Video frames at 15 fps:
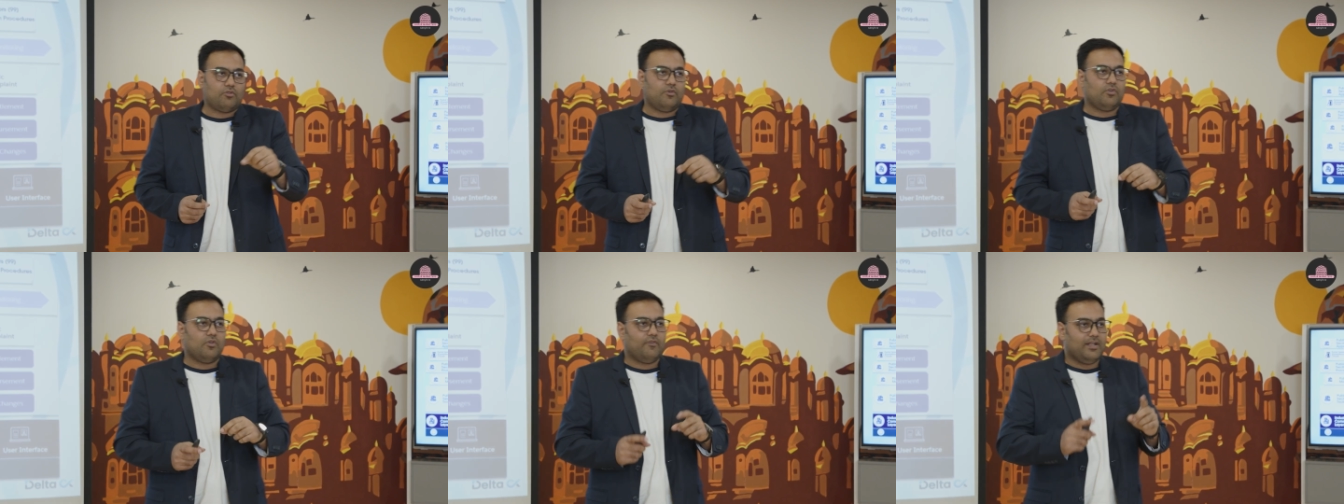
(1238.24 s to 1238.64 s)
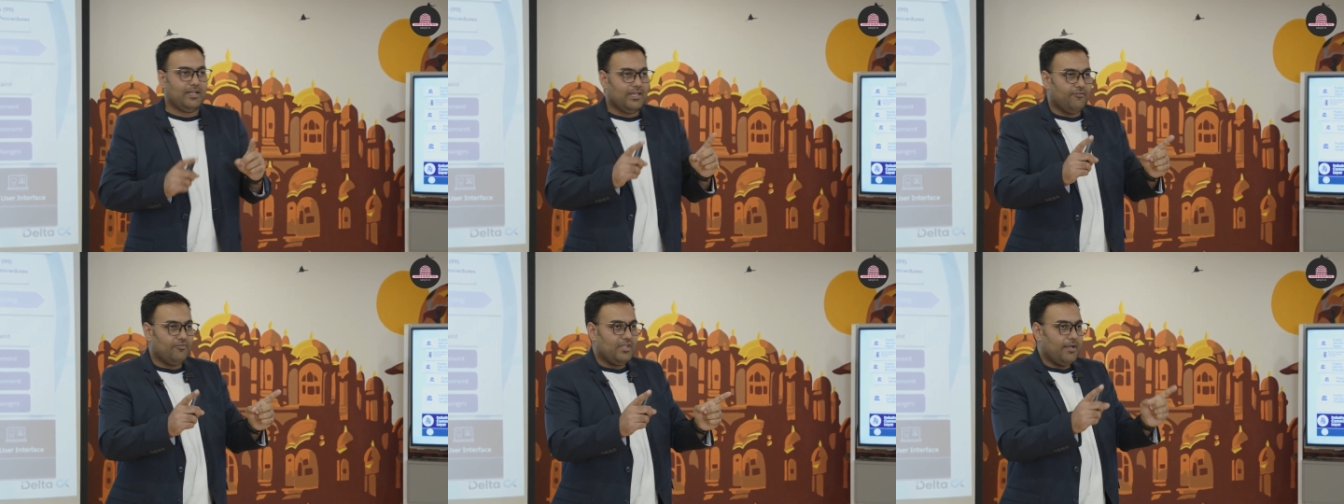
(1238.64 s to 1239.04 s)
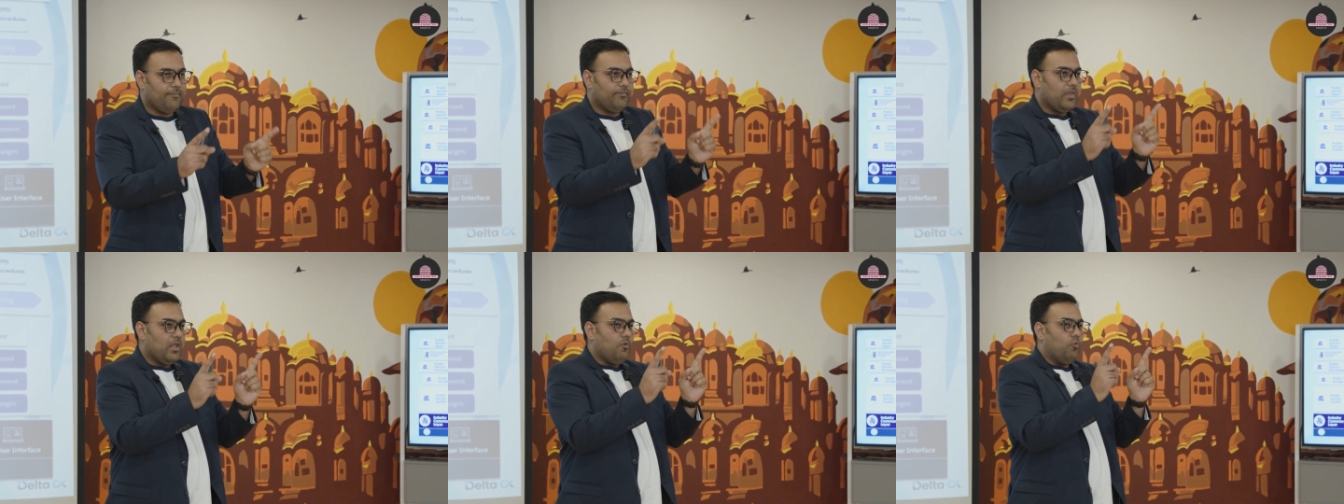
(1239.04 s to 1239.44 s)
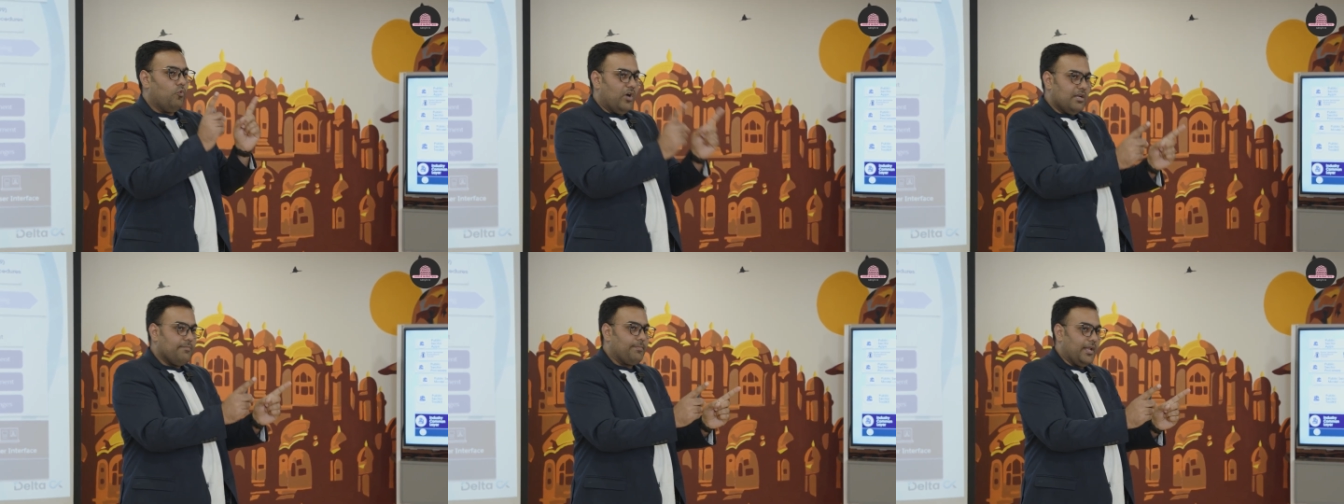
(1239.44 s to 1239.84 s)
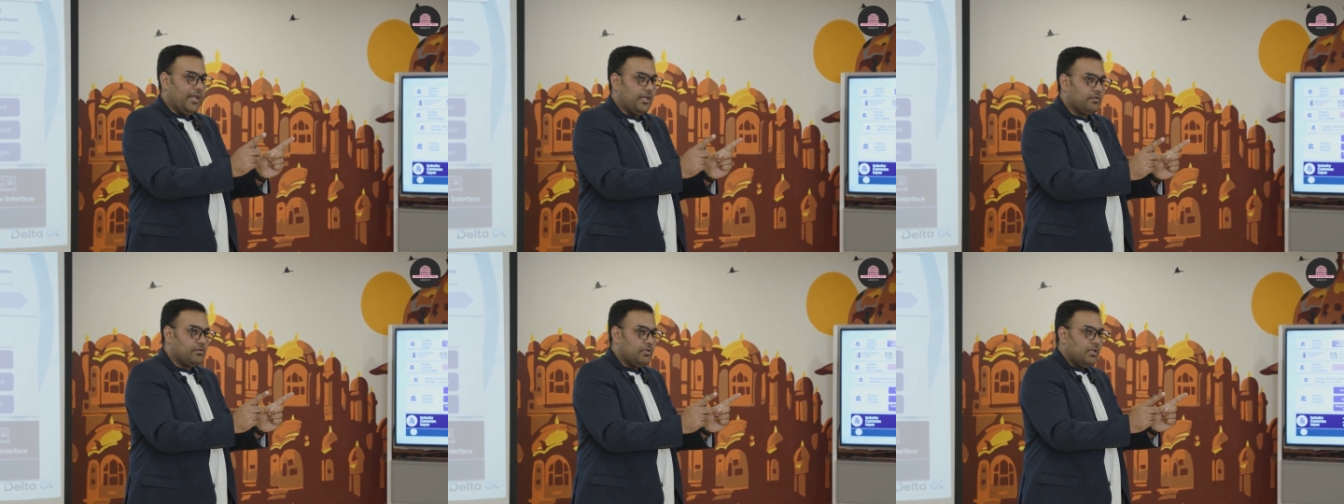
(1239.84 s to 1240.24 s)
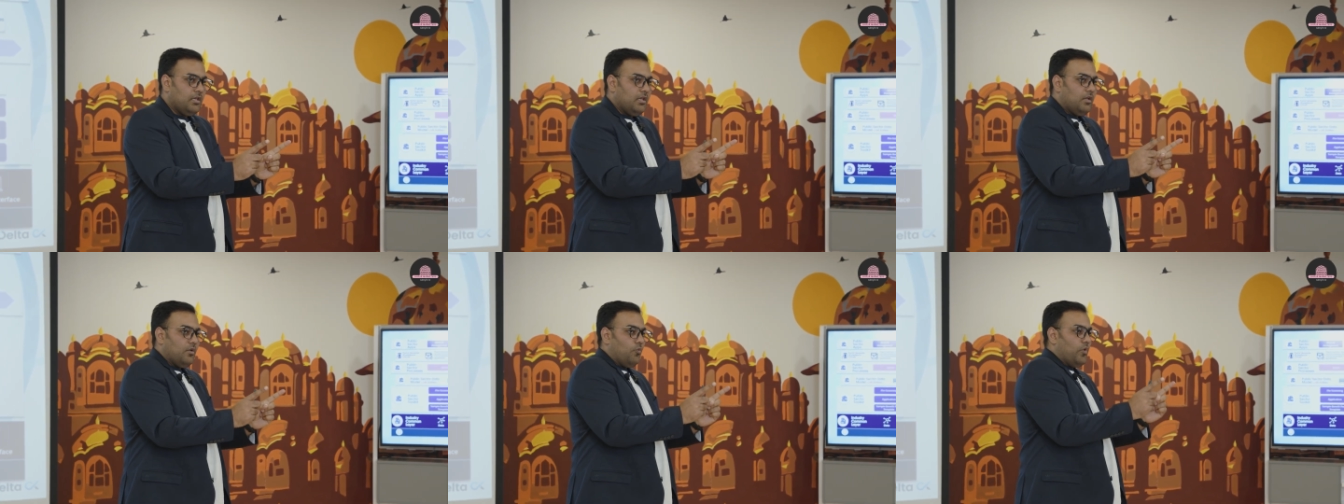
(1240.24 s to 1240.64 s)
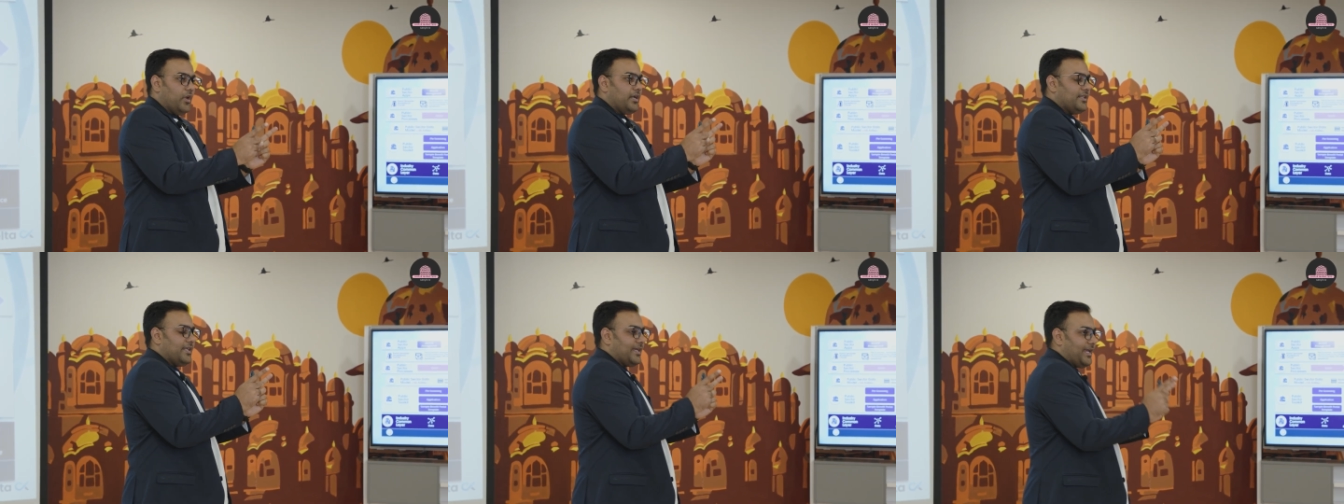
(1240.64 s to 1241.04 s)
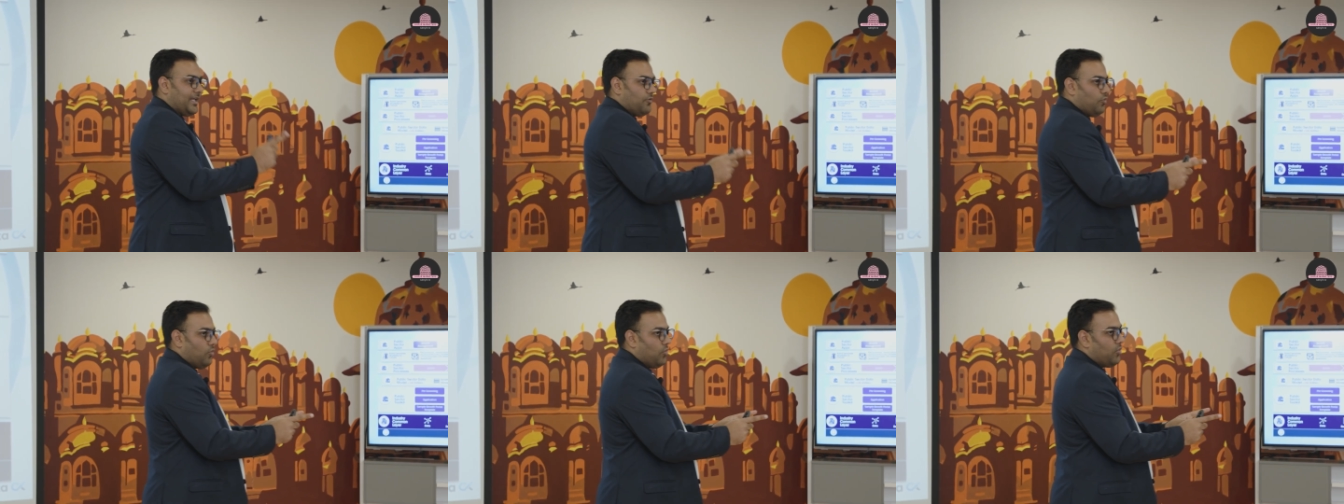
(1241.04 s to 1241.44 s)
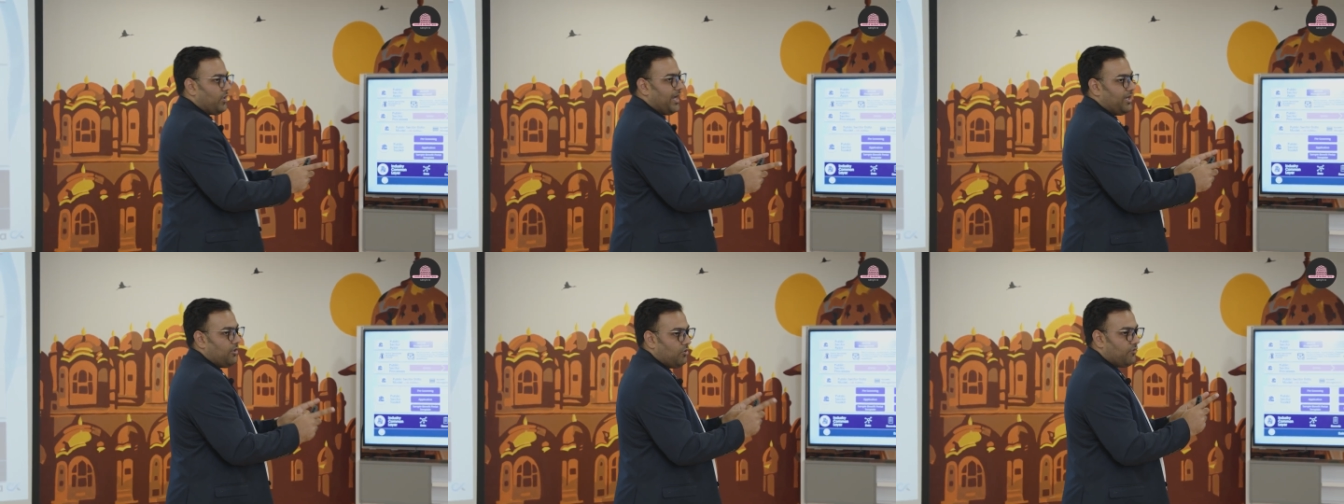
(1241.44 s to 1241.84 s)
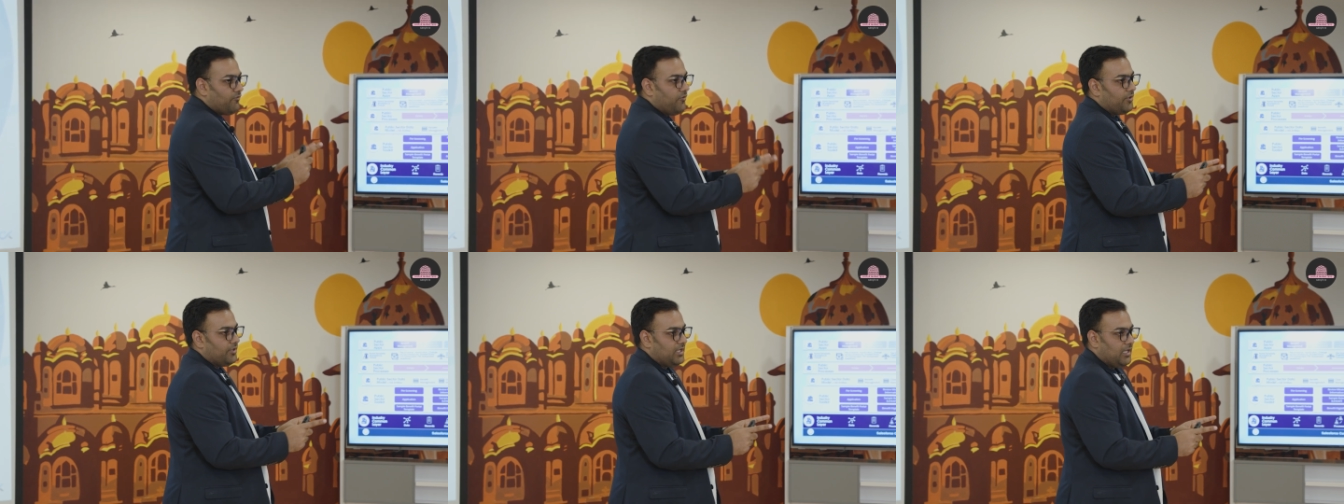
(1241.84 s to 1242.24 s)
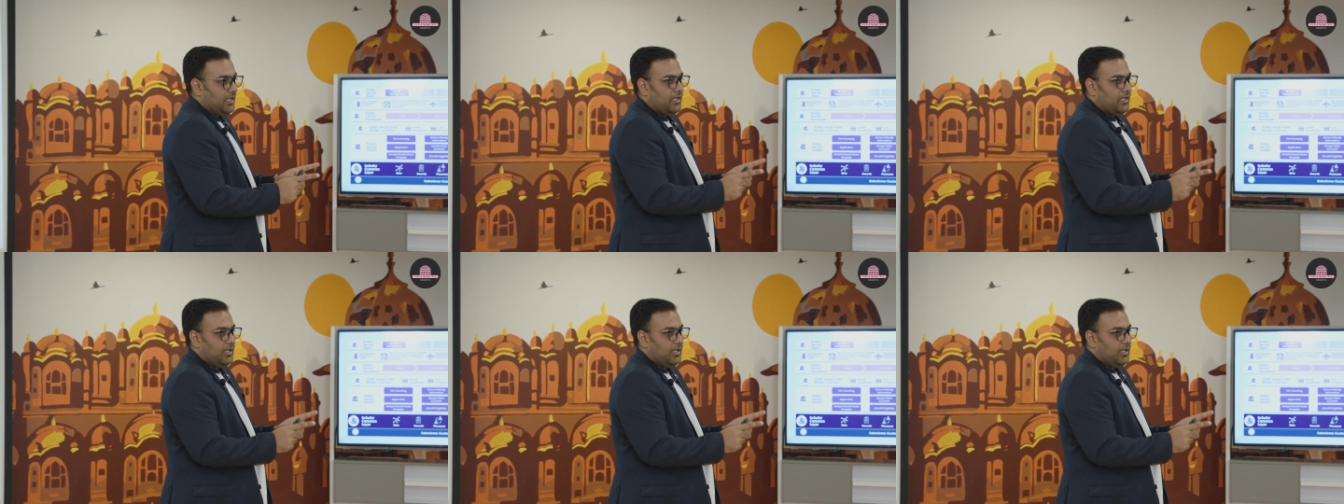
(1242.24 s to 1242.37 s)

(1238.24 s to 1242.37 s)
So you will give them one place where they can go and look for